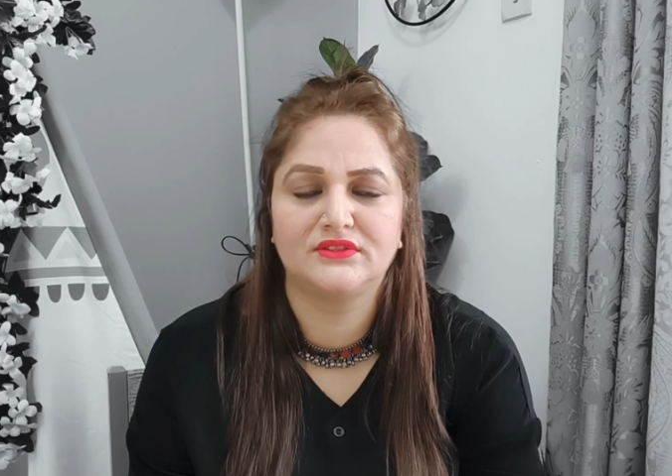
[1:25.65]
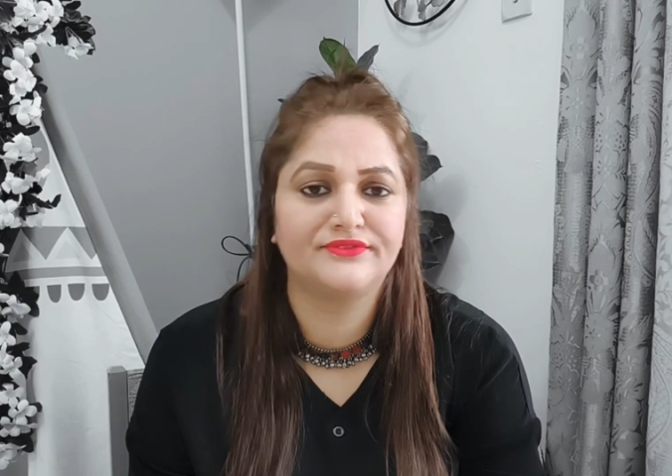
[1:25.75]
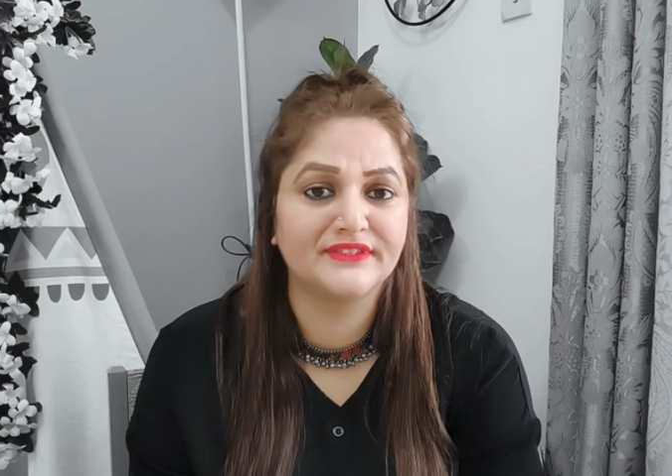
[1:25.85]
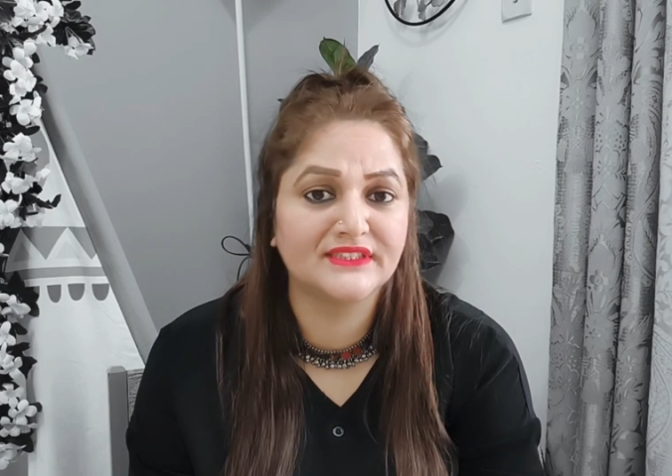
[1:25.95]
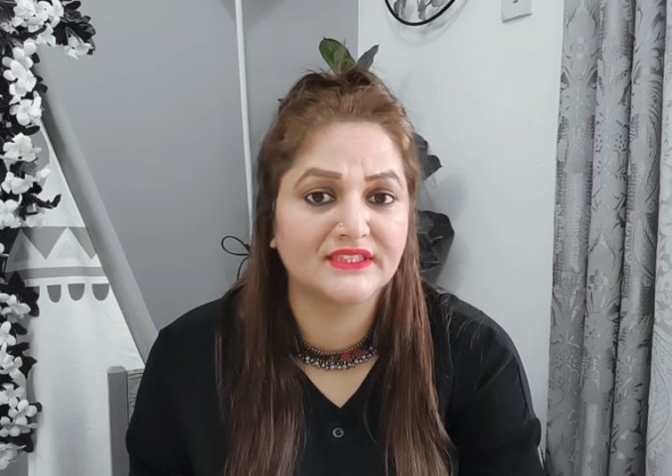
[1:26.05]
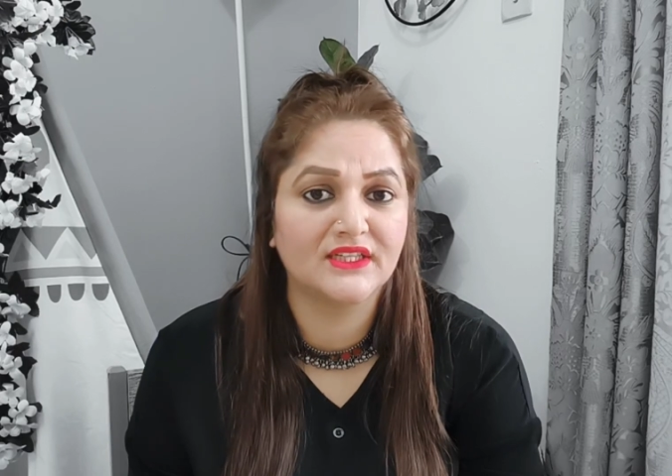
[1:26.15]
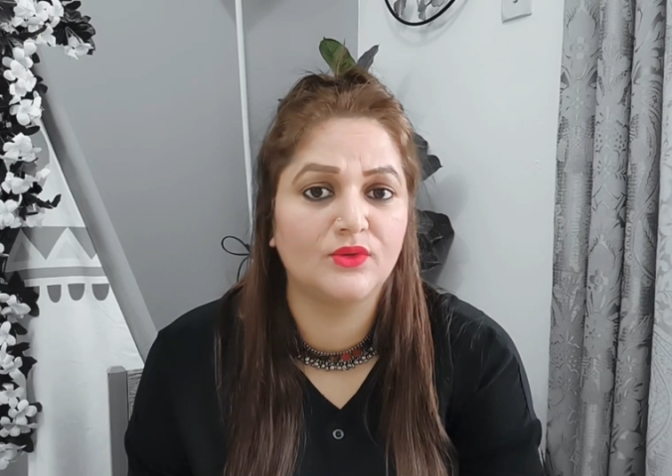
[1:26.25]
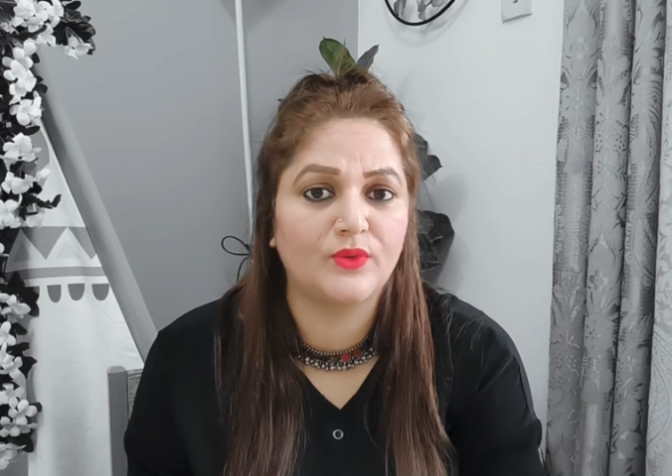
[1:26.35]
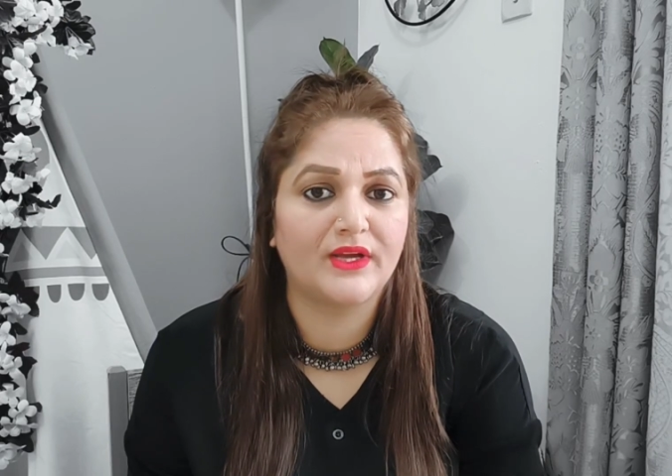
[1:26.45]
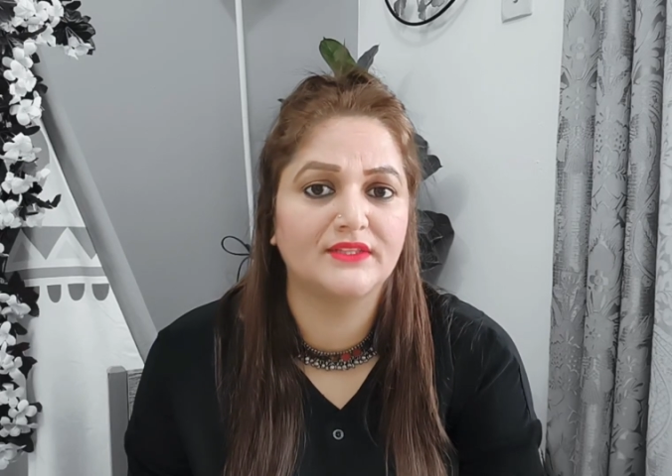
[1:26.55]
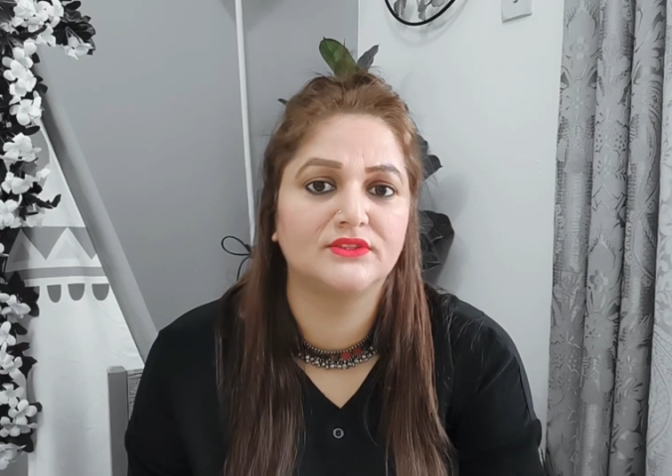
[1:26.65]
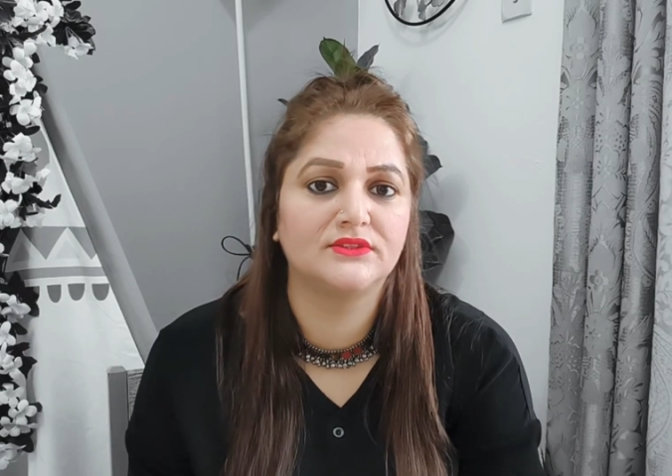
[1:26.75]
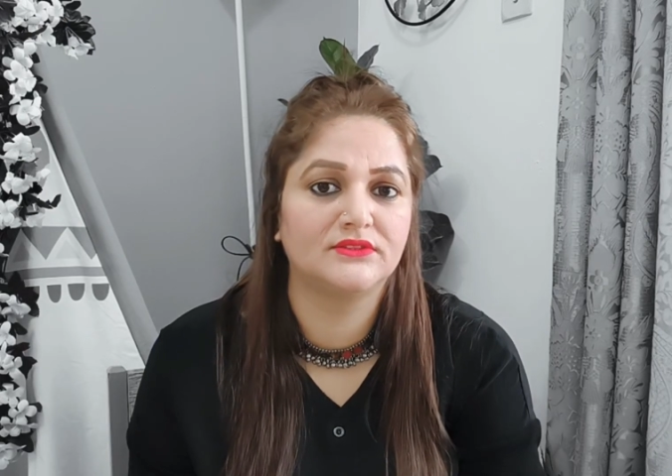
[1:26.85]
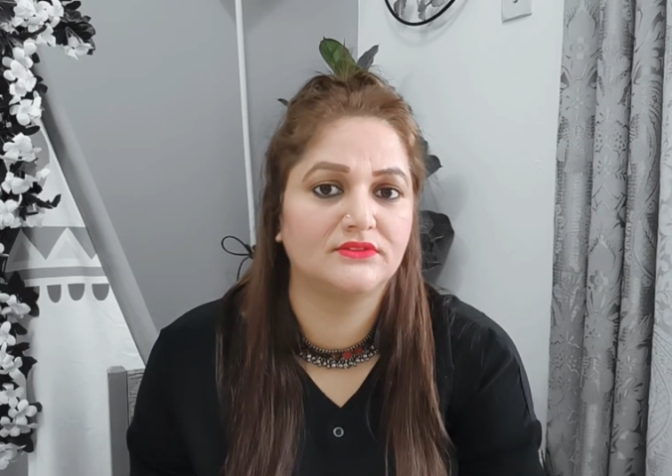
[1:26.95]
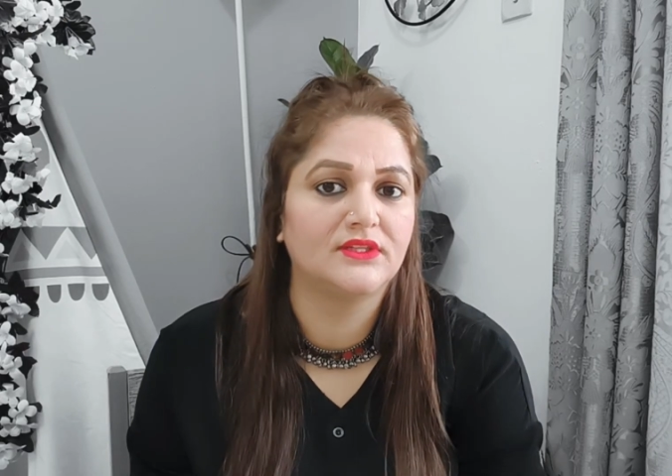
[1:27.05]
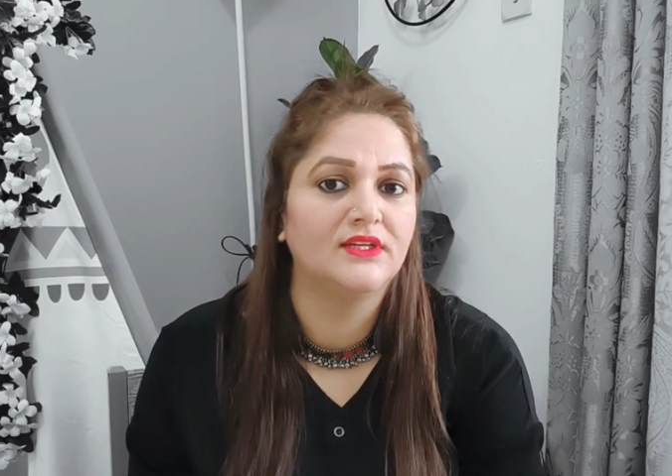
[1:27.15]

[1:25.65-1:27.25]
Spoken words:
the physical one,